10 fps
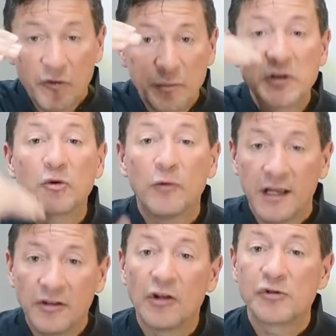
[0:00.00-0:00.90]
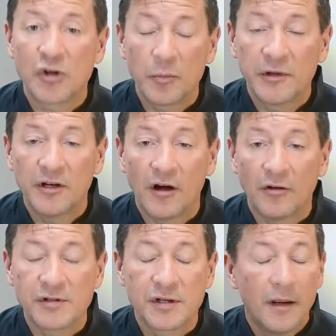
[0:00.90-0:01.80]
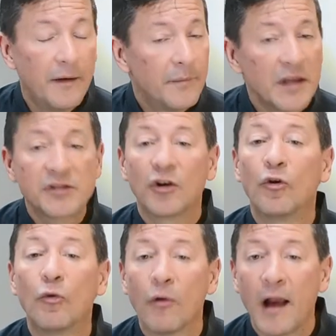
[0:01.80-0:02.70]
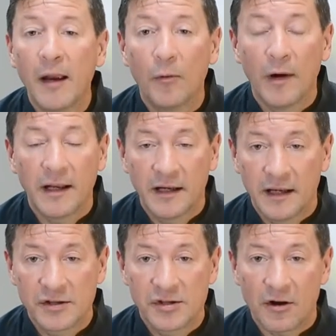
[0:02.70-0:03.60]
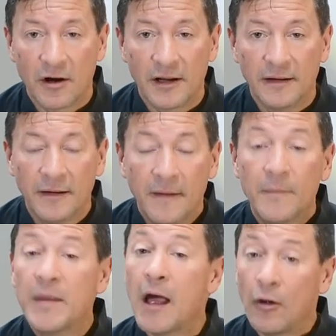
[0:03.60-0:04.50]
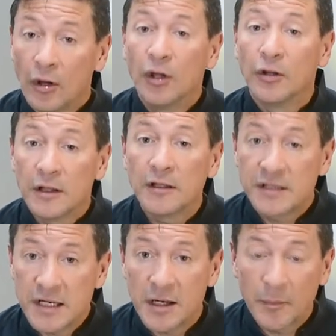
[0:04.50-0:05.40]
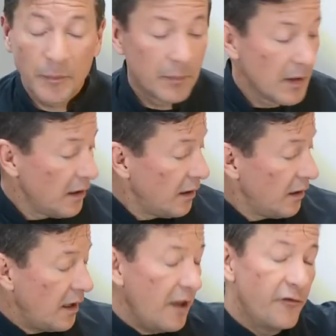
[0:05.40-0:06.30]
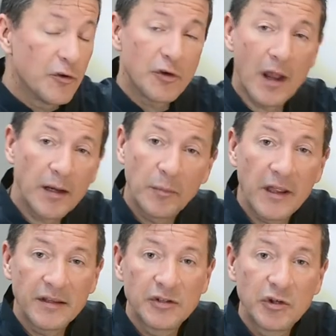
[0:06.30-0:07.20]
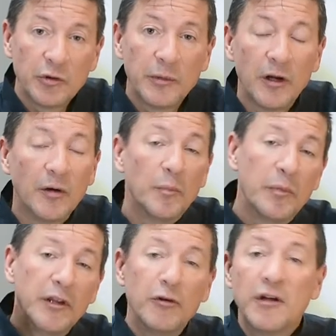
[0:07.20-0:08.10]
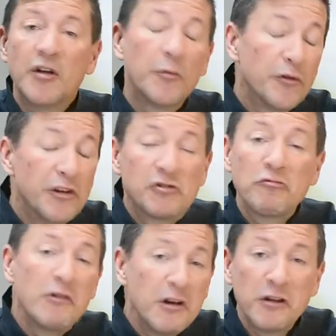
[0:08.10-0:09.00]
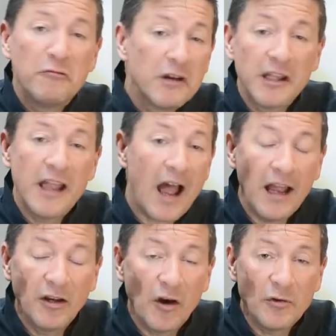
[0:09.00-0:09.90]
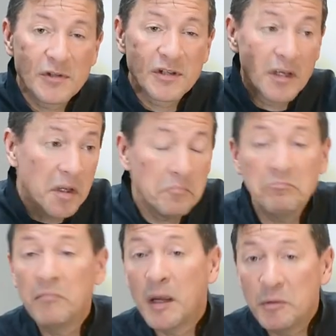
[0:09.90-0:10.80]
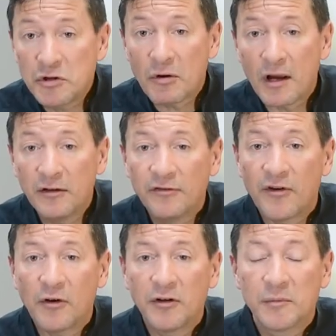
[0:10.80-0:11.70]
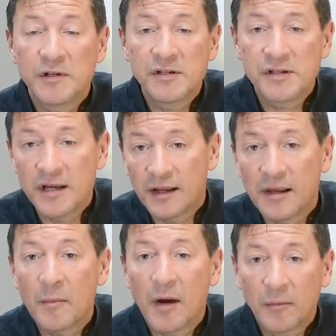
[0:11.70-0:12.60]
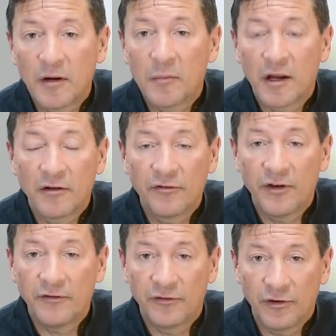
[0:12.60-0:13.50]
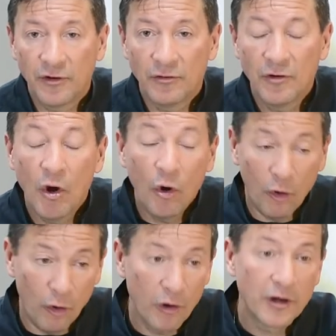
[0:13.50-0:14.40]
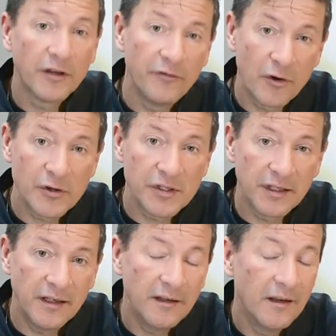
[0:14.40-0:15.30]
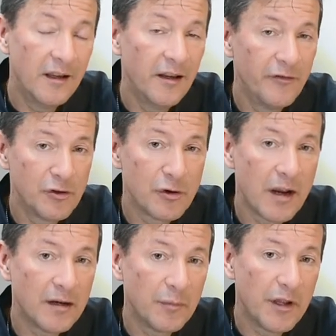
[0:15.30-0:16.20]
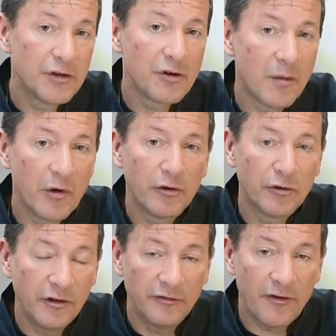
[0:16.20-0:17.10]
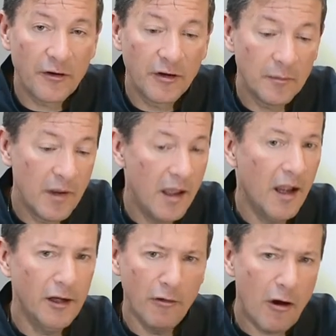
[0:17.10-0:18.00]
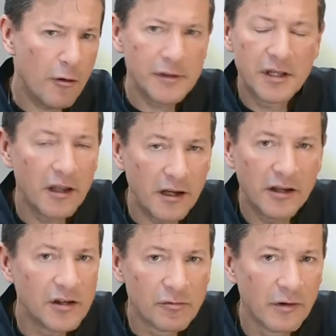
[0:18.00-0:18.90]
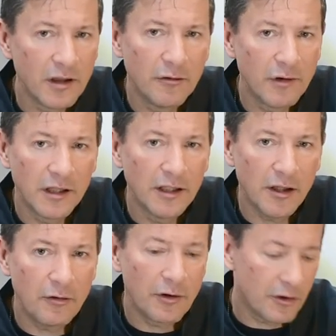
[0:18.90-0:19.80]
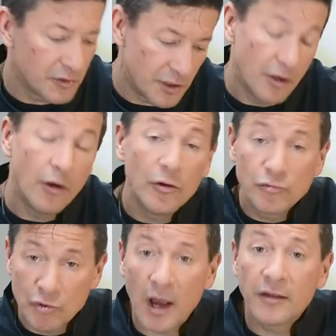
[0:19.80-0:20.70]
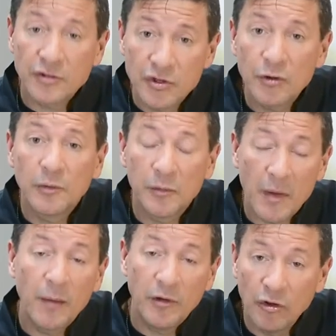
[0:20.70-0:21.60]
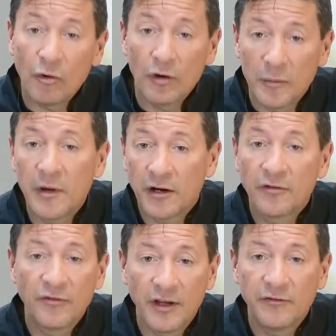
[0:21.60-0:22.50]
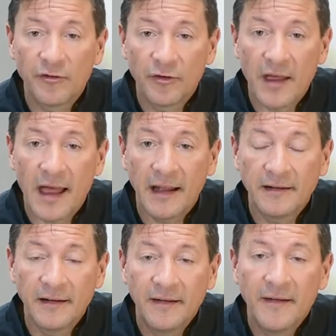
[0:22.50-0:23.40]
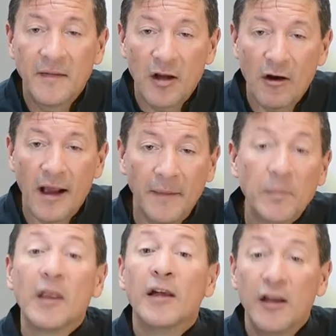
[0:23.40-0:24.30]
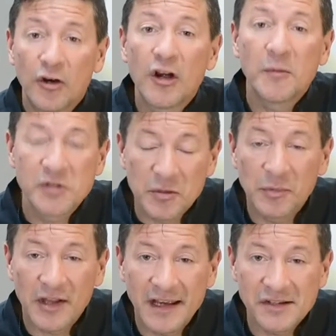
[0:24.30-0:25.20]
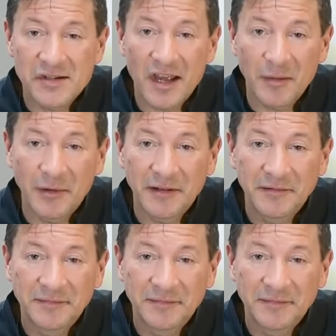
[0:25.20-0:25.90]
between those open notes. That's a great way to get started. Now, little tip, if you're trying to play the tuba, but you end up with these really, really high notes, maybe try euphonium instead. That might be a better fit for you. Or conversely, if you're trying to play trombone or euphonium and you're always getting these really, really low notes, try the tuba. Maybe you're a better fit for that. All right, here comes the playing segment.